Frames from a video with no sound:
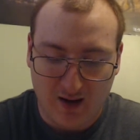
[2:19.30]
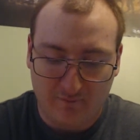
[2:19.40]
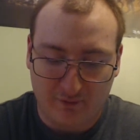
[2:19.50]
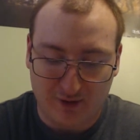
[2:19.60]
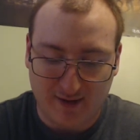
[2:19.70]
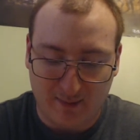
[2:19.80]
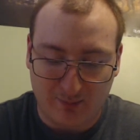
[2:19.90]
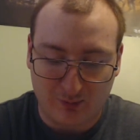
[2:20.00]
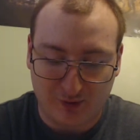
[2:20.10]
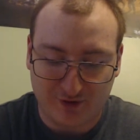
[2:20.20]
For
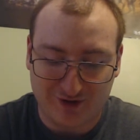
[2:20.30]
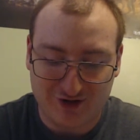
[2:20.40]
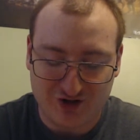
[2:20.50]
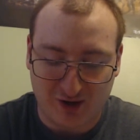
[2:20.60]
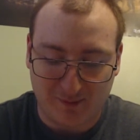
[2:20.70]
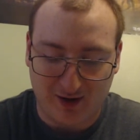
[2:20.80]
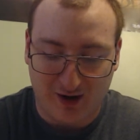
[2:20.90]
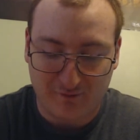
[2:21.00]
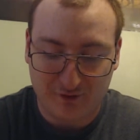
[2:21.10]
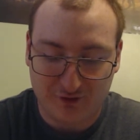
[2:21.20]
example, President Jeremy,
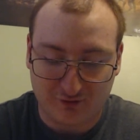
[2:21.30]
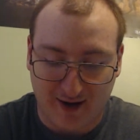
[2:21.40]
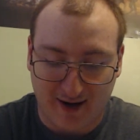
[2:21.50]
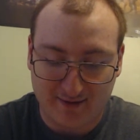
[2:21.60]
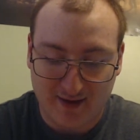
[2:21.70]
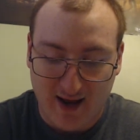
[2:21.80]
Officer Raz,